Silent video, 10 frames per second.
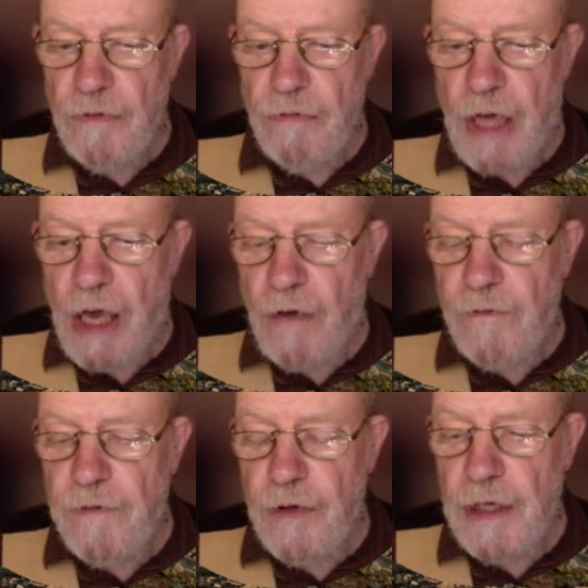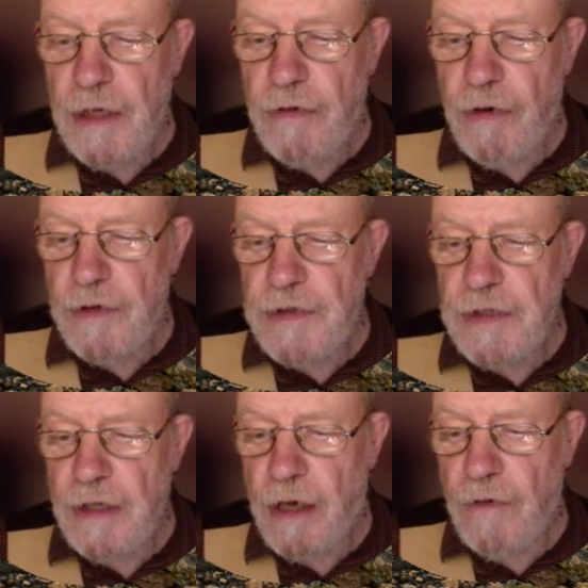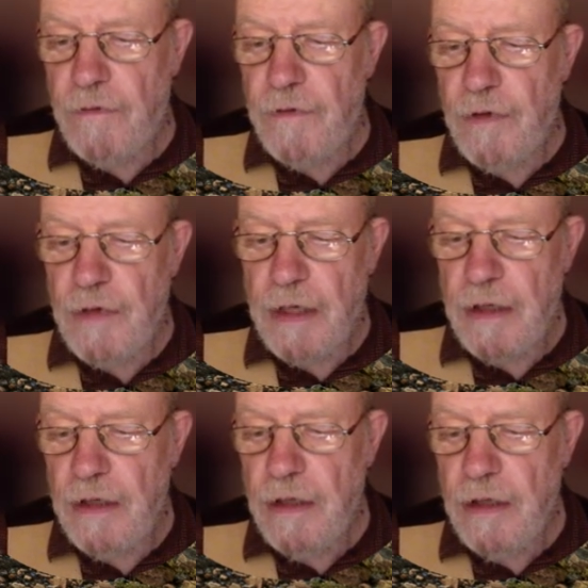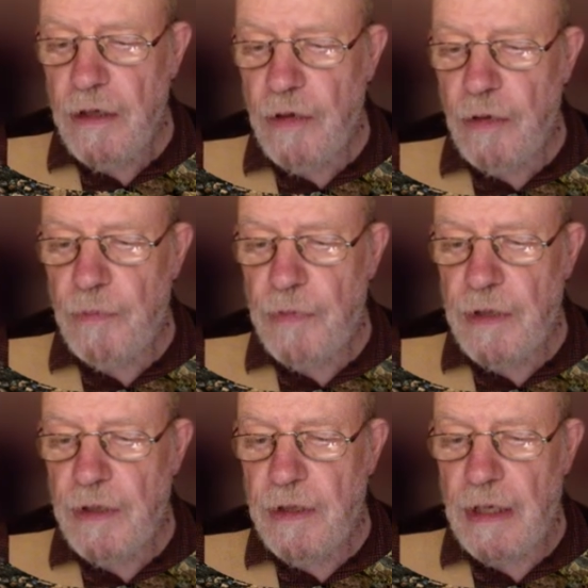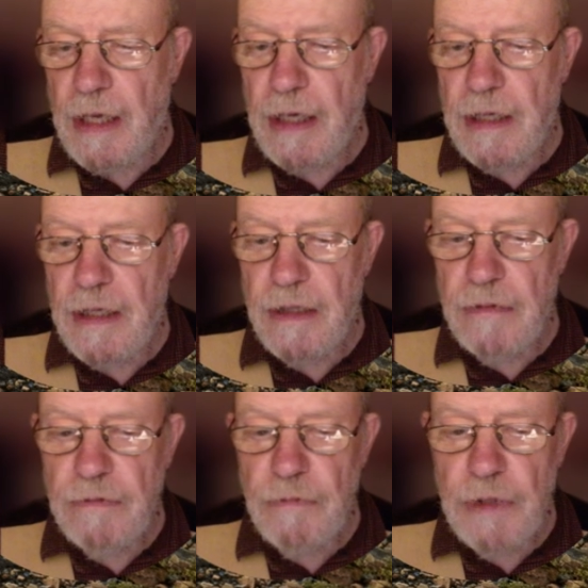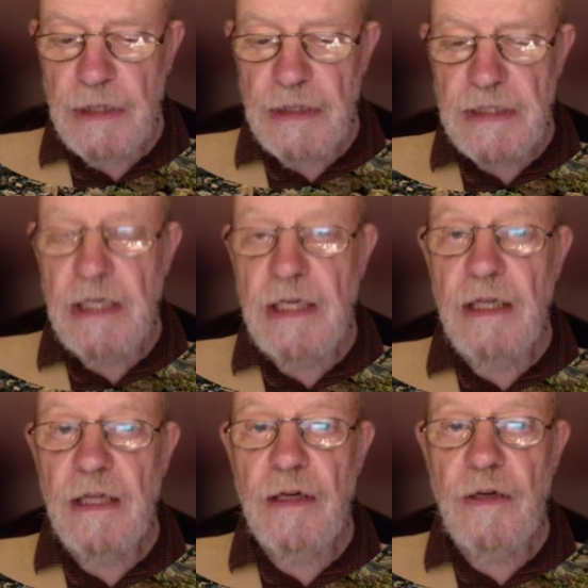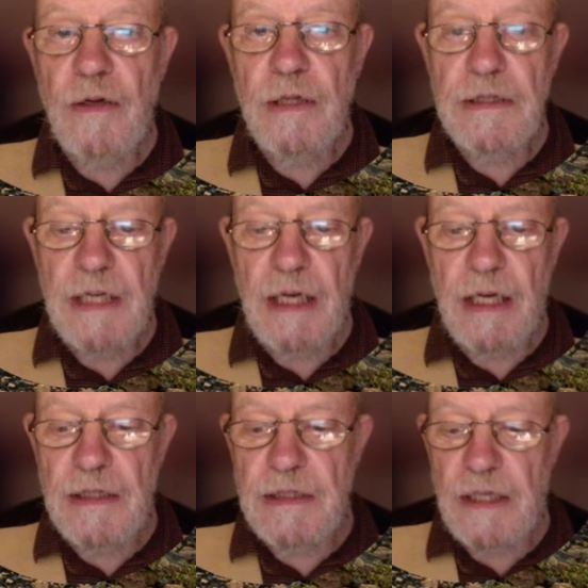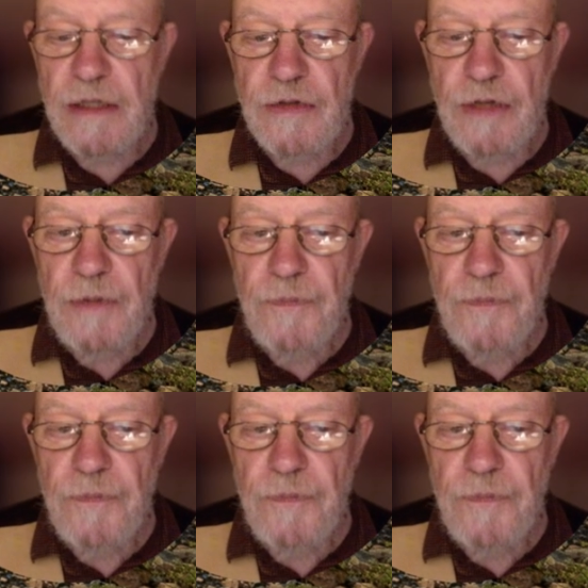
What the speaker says: We're half looking across and half looking up the lake, and we can see the colours, etc.